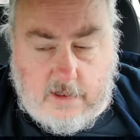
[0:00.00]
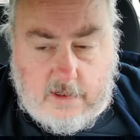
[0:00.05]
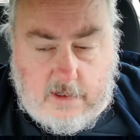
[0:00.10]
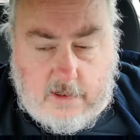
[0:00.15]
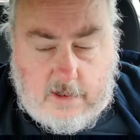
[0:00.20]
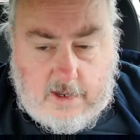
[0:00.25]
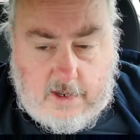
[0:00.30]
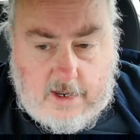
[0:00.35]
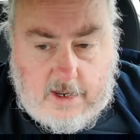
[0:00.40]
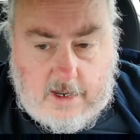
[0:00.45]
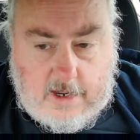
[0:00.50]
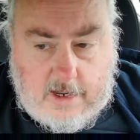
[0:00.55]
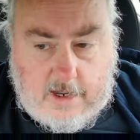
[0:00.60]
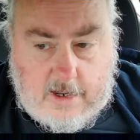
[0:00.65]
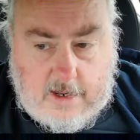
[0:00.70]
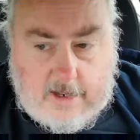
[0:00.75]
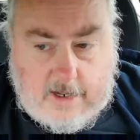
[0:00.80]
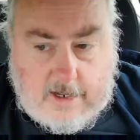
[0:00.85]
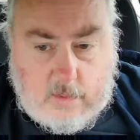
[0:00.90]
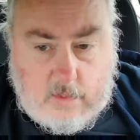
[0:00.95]

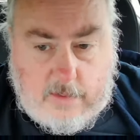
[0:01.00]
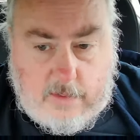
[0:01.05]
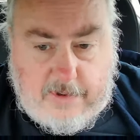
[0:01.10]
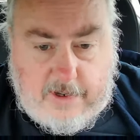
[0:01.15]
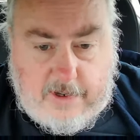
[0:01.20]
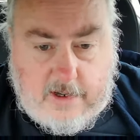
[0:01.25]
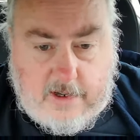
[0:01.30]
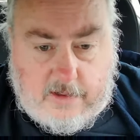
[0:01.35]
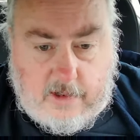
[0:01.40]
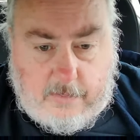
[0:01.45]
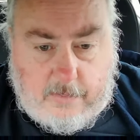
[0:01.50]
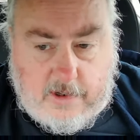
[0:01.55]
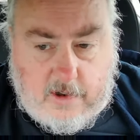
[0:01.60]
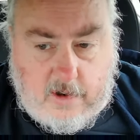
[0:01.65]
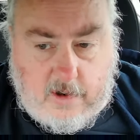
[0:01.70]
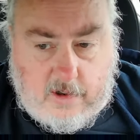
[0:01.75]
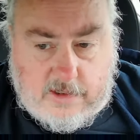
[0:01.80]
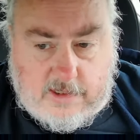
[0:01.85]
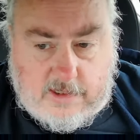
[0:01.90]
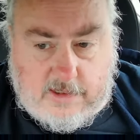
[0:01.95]
And that would have been not
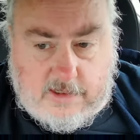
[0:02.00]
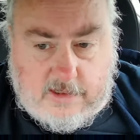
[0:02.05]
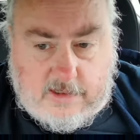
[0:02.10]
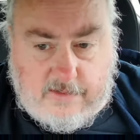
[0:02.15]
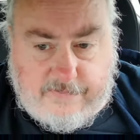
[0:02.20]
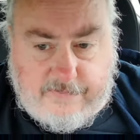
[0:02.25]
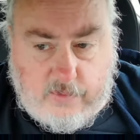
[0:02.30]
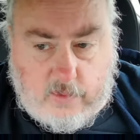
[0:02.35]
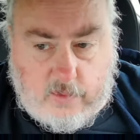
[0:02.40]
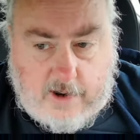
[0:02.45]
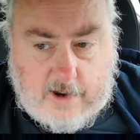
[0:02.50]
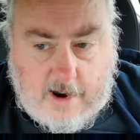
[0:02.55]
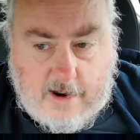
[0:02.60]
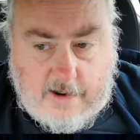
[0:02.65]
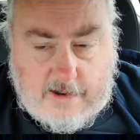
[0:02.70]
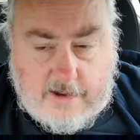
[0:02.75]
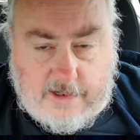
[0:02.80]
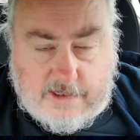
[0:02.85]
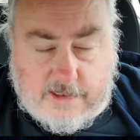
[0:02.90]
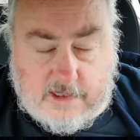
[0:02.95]
because of the
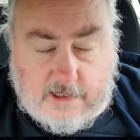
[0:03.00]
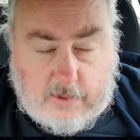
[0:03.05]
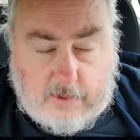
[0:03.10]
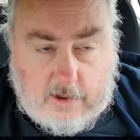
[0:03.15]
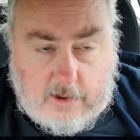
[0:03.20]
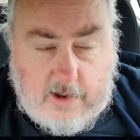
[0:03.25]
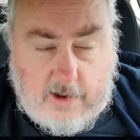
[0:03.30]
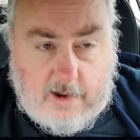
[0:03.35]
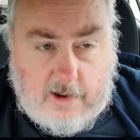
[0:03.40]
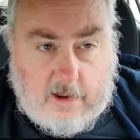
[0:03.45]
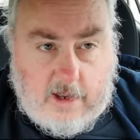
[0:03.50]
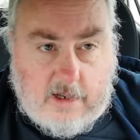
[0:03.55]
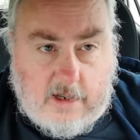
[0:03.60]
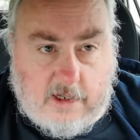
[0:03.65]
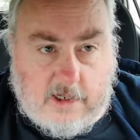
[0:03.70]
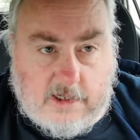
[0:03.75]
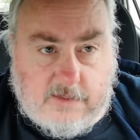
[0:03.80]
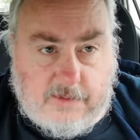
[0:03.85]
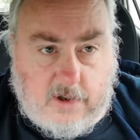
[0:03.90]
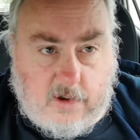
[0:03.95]
foolhardiness of the pylon,
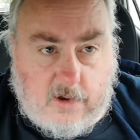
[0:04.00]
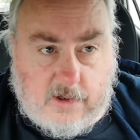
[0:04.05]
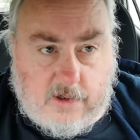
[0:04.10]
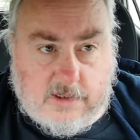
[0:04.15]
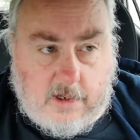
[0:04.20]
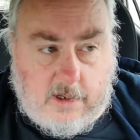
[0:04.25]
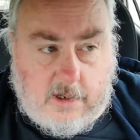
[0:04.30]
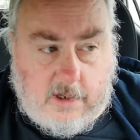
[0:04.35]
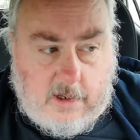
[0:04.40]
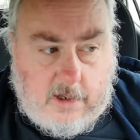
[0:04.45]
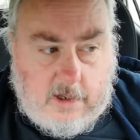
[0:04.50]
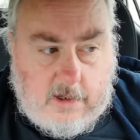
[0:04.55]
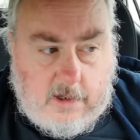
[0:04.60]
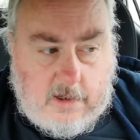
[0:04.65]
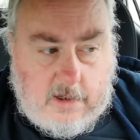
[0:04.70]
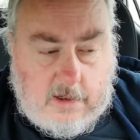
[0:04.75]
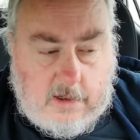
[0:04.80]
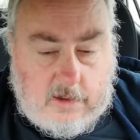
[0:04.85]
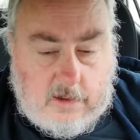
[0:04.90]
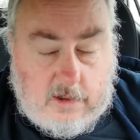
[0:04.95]
it's because
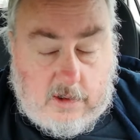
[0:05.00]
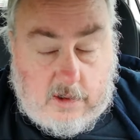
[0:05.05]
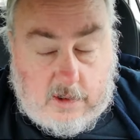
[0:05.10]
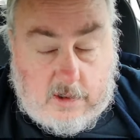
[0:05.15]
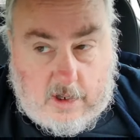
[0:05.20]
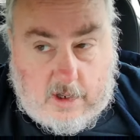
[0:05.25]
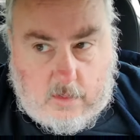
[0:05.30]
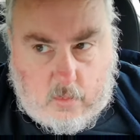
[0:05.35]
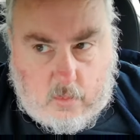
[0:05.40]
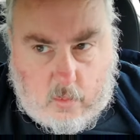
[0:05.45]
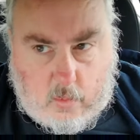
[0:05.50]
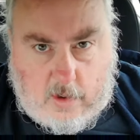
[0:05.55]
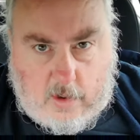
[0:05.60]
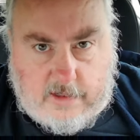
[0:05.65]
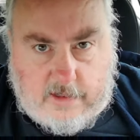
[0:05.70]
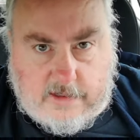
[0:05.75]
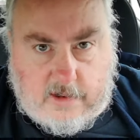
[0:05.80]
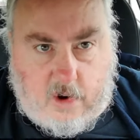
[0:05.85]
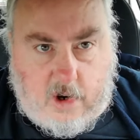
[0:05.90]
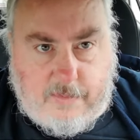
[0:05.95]
what I'll
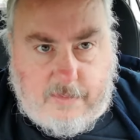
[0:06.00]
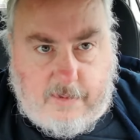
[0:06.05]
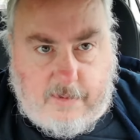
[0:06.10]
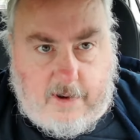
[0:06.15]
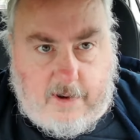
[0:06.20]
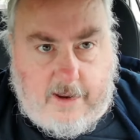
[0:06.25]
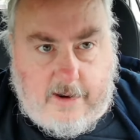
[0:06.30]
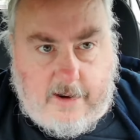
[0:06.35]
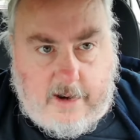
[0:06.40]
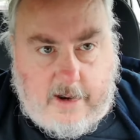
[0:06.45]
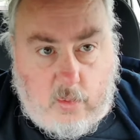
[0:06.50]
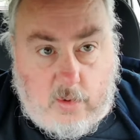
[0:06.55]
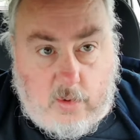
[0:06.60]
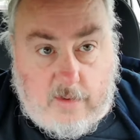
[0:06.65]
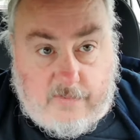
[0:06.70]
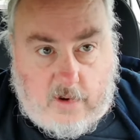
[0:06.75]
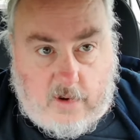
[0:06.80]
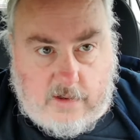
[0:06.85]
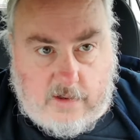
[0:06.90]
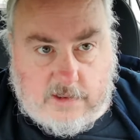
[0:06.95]
talk about later, he would
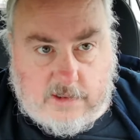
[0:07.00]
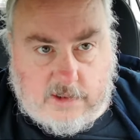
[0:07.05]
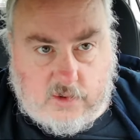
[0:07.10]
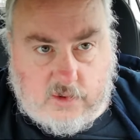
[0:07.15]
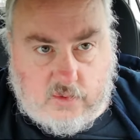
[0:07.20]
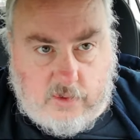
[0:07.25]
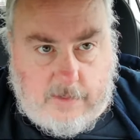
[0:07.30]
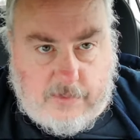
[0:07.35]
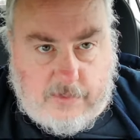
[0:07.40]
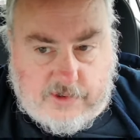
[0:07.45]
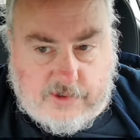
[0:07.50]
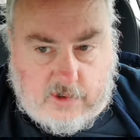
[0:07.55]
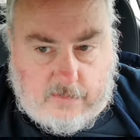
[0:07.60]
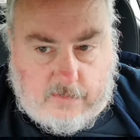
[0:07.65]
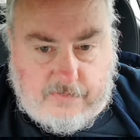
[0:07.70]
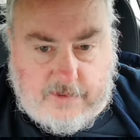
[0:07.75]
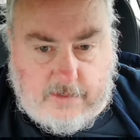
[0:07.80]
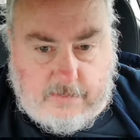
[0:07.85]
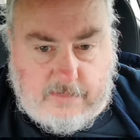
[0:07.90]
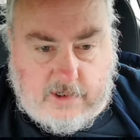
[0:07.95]
have lost his grip or
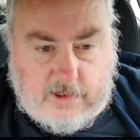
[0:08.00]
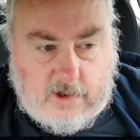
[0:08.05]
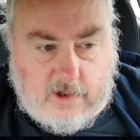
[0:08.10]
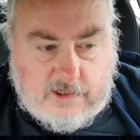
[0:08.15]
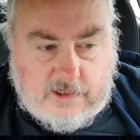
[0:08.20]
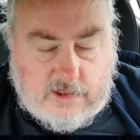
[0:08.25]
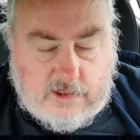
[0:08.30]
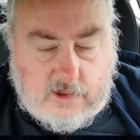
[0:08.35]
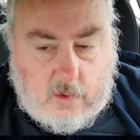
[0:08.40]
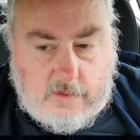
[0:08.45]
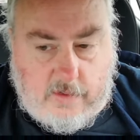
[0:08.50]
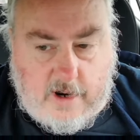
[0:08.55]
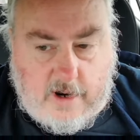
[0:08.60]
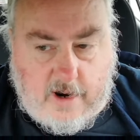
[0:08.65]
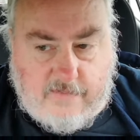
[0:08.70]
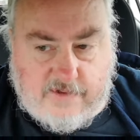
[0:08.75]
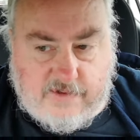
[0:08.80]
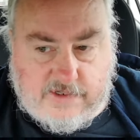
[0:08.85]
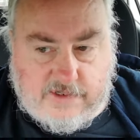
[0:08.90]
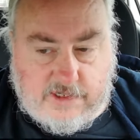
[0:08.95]
something because his own
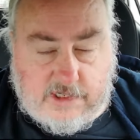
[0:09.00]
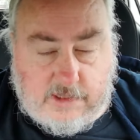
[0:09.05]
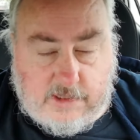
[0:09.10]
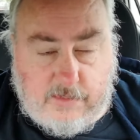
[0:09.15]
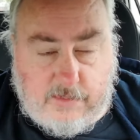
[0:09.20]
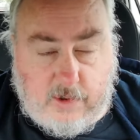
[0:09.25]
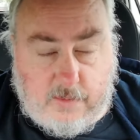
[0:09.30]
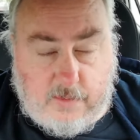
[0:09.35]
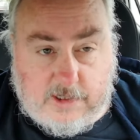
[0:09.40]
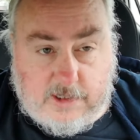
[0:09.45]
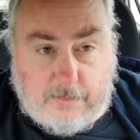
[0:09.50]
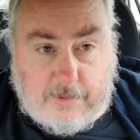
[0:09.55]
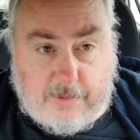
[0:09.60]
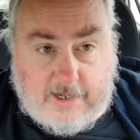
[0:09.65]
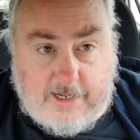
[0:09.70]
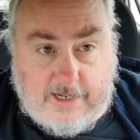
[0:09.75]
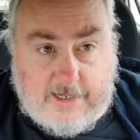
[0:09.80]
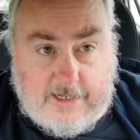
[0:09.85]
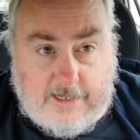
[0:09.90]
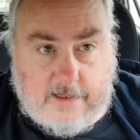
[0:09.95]
nervous system becomes
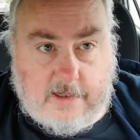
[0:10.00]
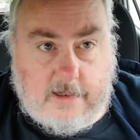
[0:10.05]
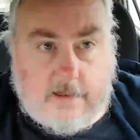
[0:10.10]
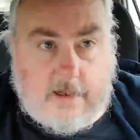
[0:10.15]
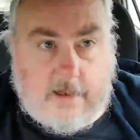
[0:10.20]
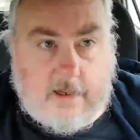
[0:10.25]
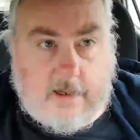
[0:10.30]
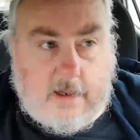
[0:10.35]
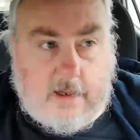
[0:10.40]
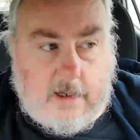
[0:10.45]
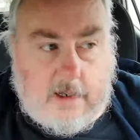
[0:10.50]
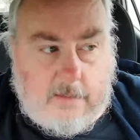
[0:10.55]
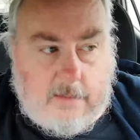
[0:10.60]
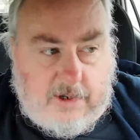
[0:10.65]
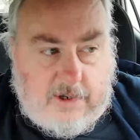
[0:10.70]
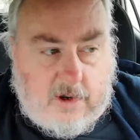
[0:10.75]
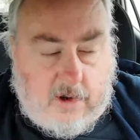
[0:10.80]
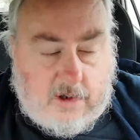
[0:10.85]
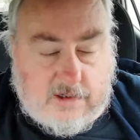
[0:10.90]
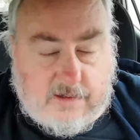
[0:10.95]
depleted
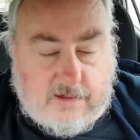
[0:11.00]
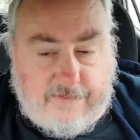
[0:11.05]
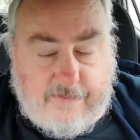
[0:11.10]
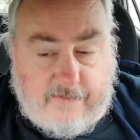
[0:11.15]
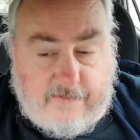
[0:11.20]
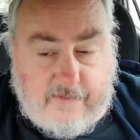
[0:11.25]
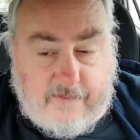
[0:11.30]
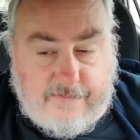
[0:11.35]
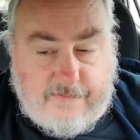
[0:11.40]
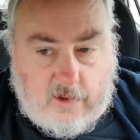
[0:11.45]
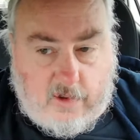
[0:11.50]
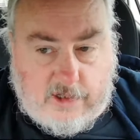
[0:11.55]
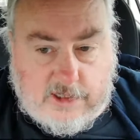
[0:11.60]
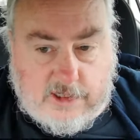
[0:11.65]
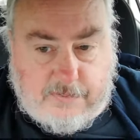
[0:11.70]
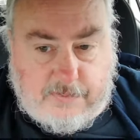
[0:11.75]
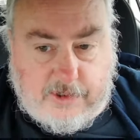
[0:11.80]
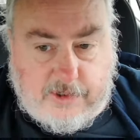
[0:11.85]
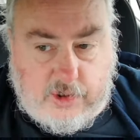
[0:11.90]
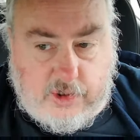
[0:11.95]
because of a false
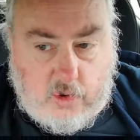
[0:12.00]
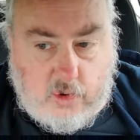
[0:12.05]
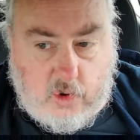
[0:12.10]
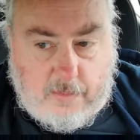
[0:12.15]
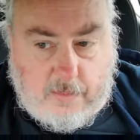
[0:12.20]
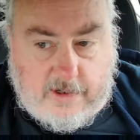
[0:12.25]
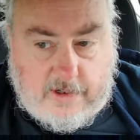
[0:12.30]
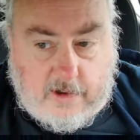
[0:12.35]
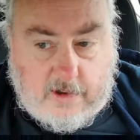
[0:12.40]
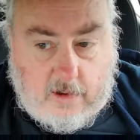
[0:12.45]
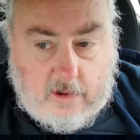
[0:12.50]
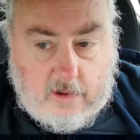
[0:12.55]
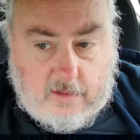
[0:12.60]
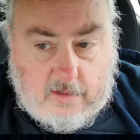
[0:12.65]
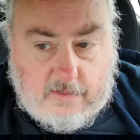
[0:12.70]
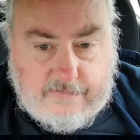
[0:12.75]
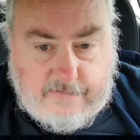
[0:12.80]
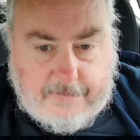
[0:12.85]
procurement of